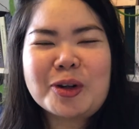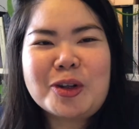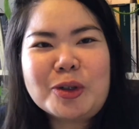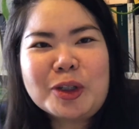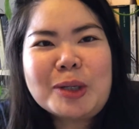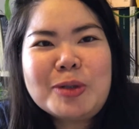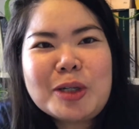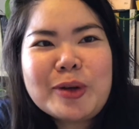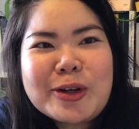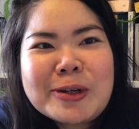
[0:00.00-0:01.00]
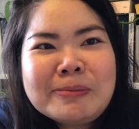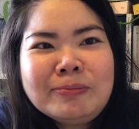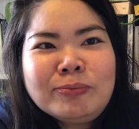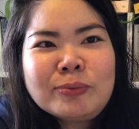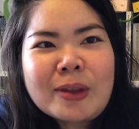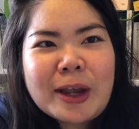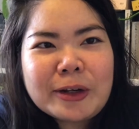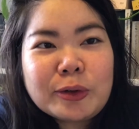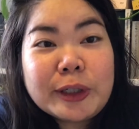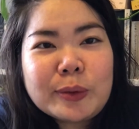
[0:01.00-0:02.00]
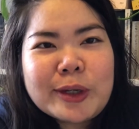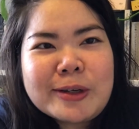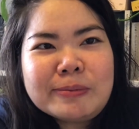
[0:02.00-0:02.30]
during kimchi week and Korean week.